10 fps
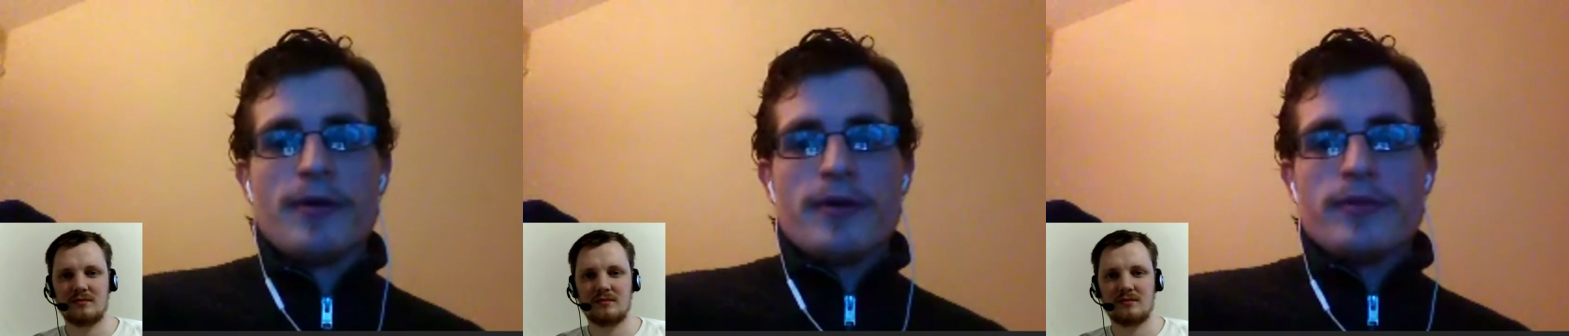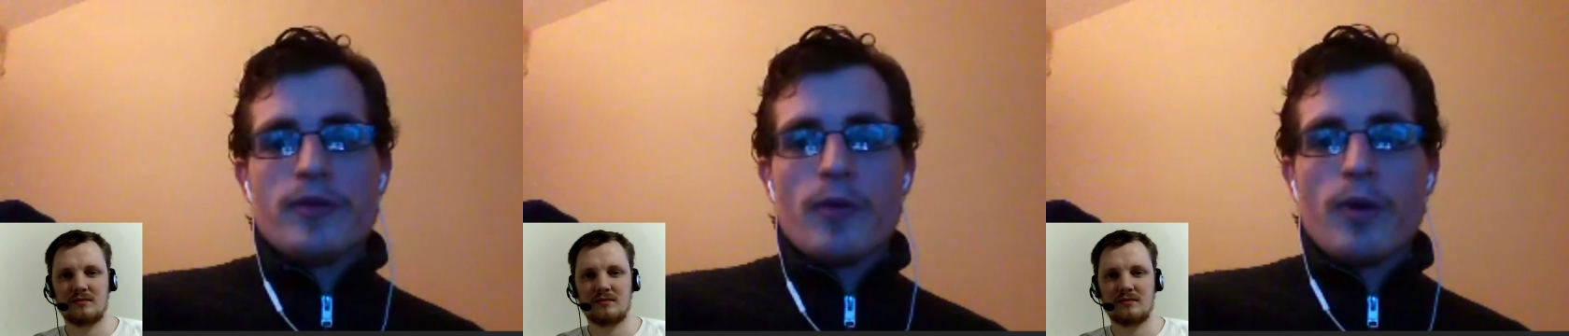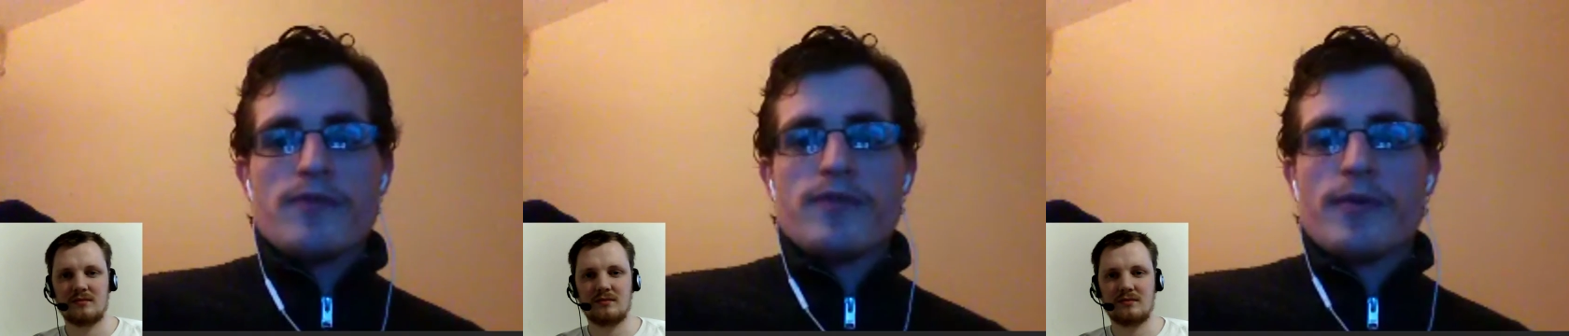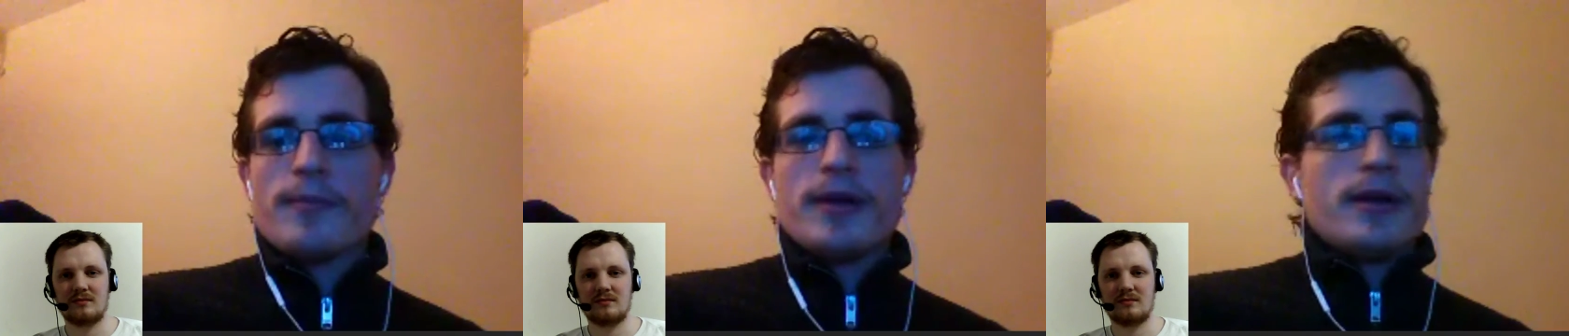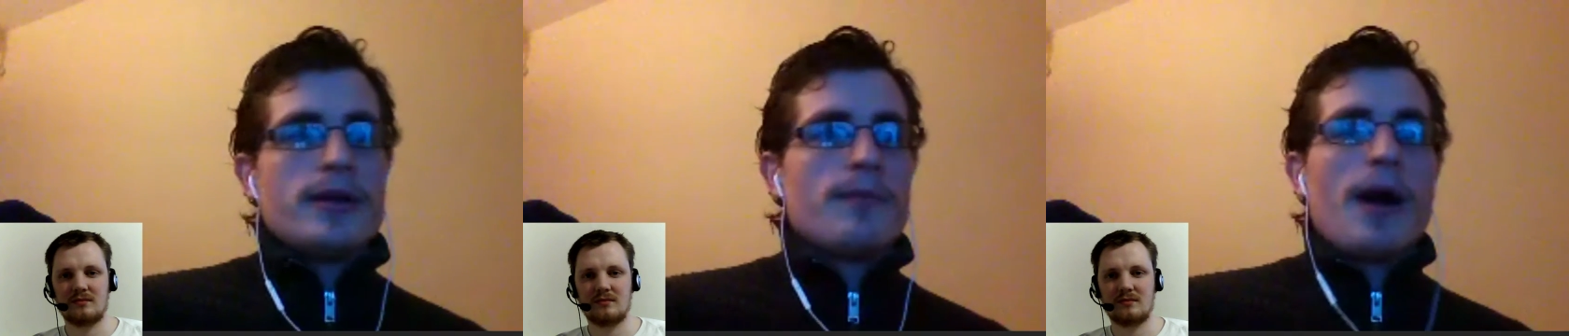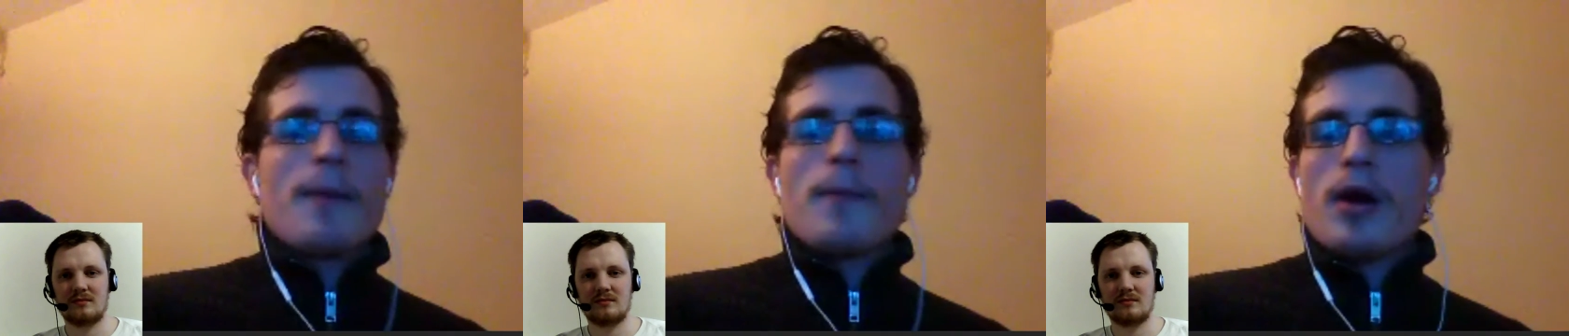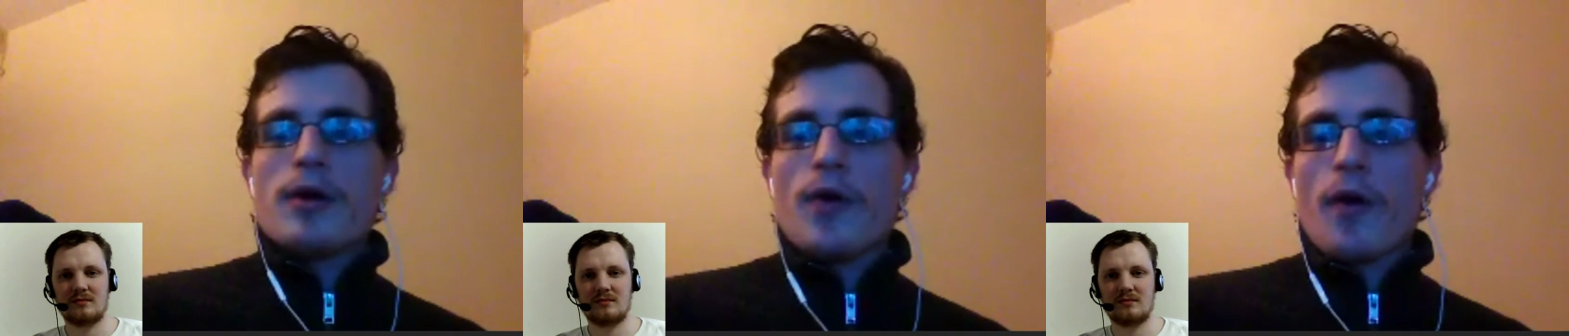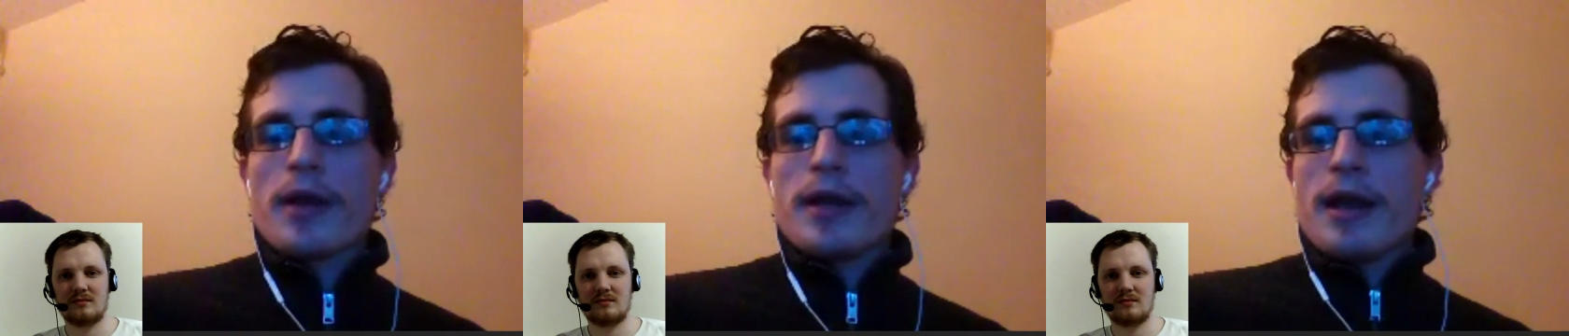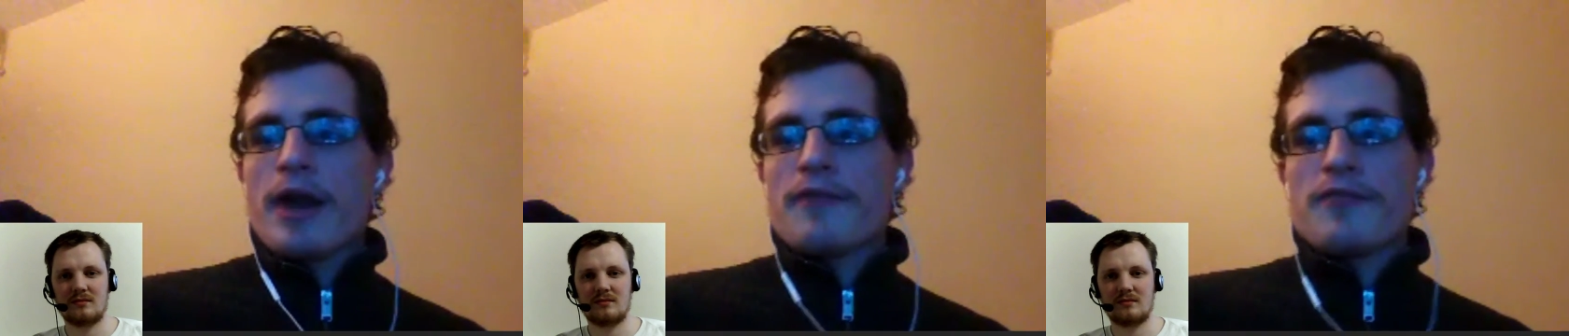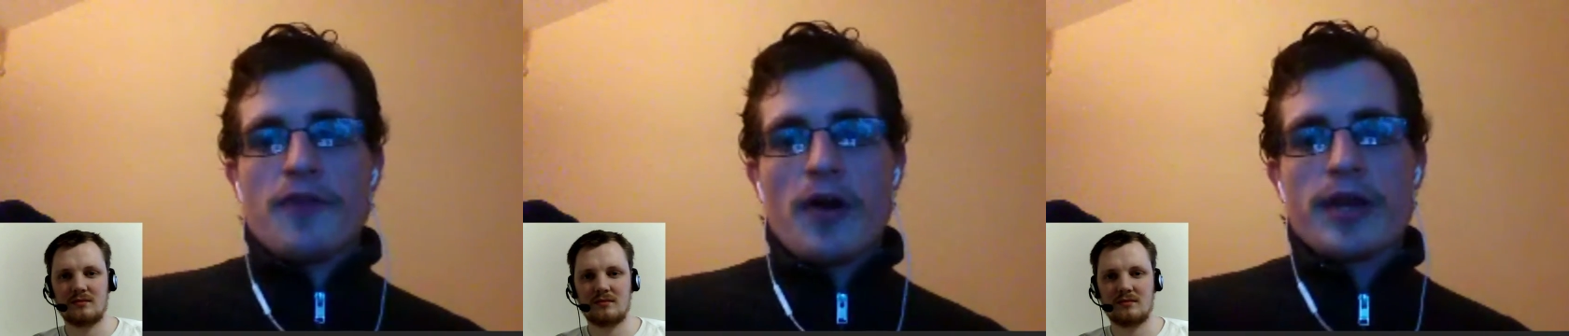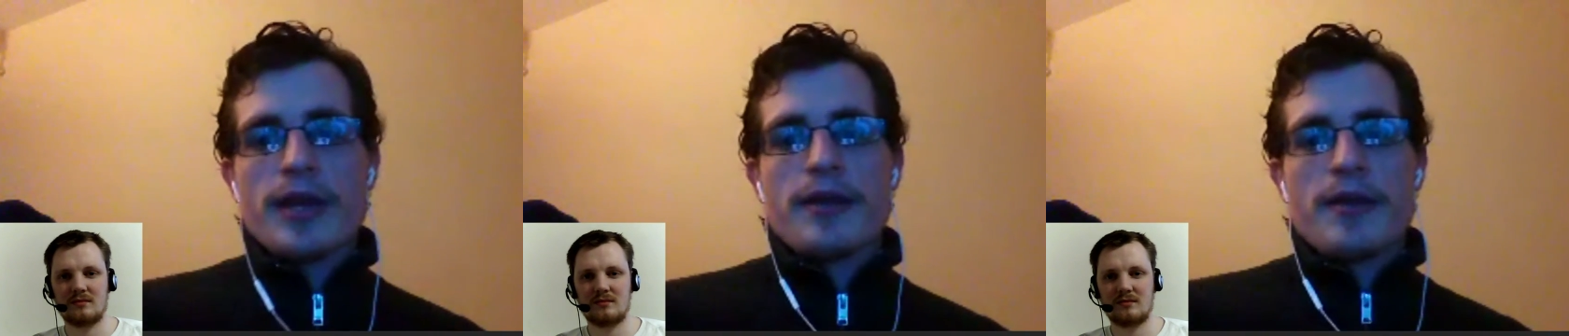Speaker 1: not one of them. You know, Matt Murdock had Foggy,